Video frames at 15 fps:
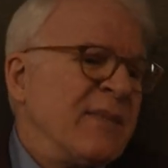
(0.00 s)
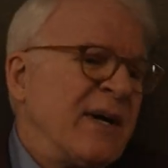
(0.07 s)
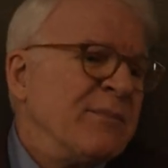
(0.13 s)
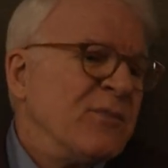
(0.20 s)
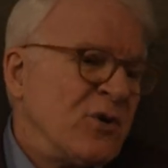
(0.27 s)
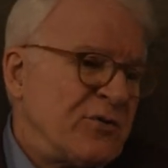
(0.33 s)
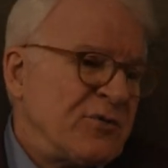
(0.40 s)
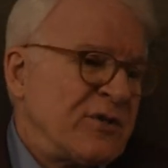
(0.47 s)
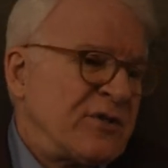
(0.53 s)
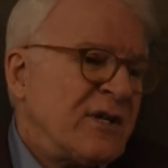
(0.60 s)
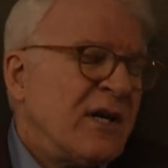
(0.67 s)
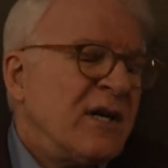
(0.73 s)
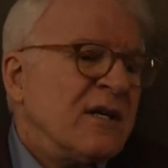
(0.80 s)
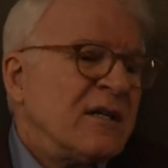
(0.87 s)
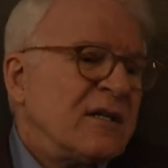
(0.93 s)
my murderous
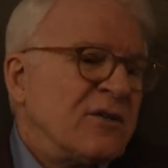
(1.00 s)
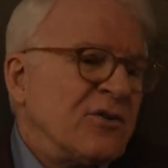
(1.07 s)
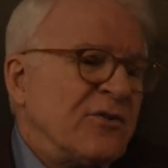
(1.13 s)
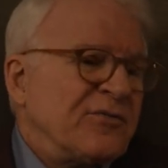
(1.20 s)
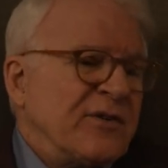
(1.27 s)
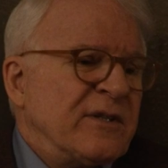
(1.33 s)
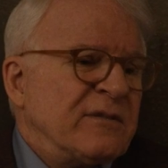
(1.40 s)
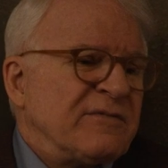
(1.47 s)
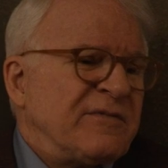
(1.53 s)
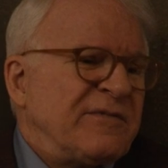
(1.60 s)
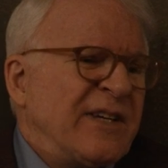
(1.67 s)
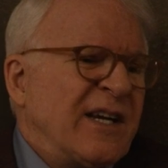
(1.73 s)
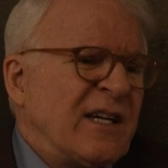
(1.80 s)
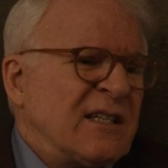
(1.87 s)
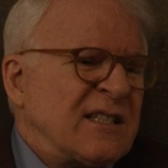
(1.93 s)
girlfriend,
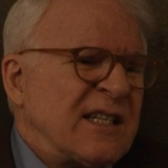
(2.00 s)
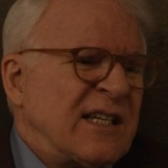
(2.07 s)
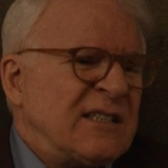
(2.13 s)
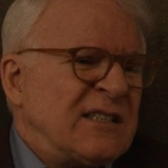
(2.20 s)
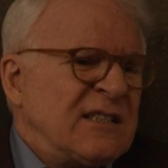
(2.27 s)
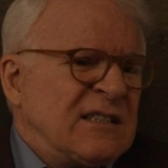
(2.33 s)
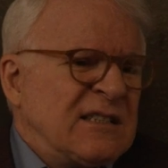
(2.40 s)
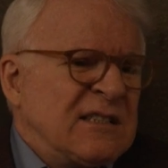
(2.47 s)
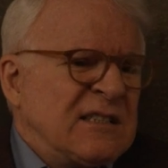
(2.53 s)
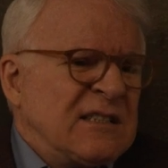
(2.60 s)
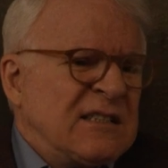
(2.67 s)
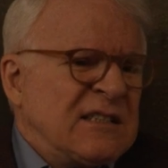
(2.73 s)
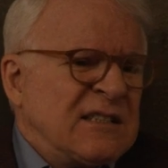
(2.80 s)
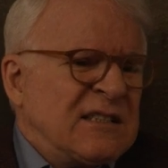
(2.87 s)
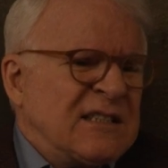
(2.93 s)
fiance,
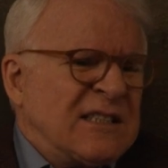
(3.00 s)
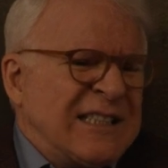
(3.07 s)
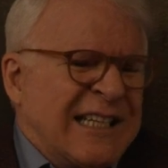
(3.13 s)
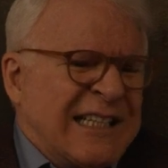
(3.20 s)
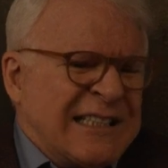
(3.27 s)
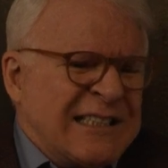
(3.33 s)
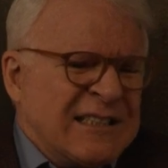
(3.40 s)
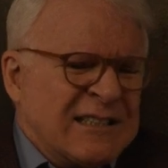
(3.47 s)
shit.